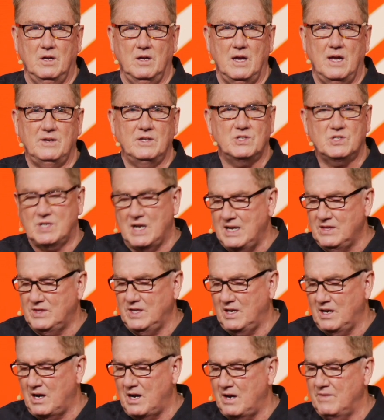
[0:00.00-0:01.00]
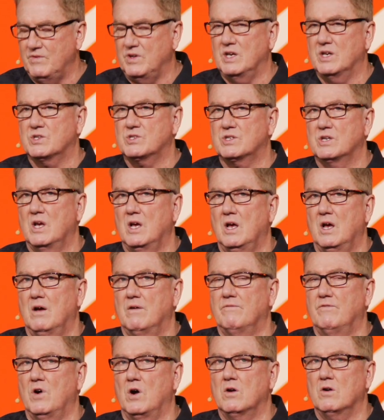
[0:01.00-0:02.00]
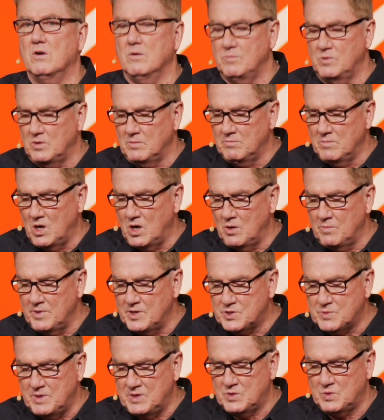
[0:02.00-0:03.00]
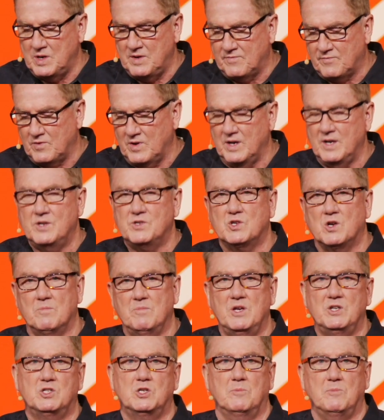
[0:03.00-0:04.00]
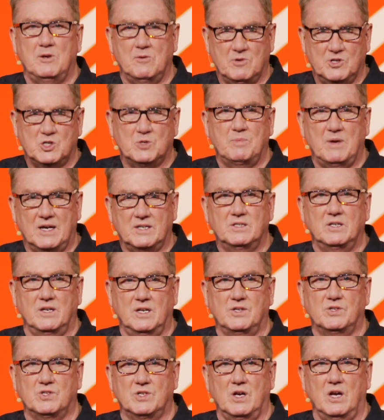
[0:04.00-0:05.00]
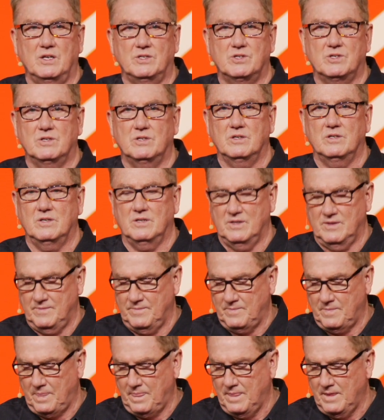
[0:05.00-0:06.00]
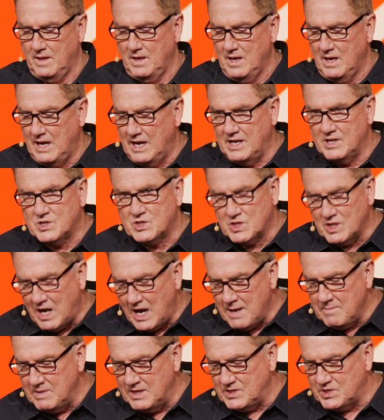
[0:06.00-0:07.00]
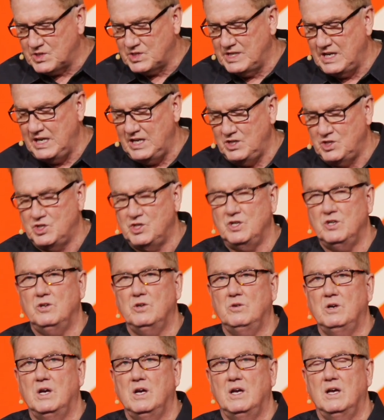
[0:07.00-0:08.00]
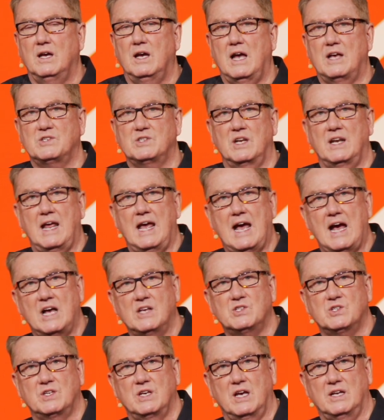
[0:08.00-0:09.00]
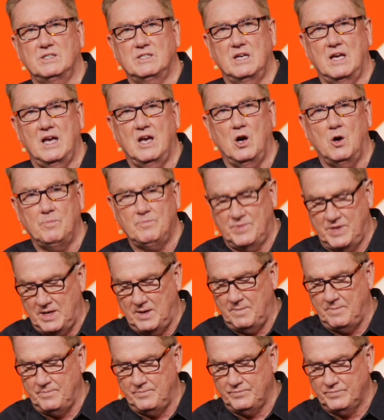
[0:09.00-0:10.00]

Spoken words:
And to state the obvious, vulnerable moments between friends are meant to be respected as such. An assignment sees you as an asset to help them.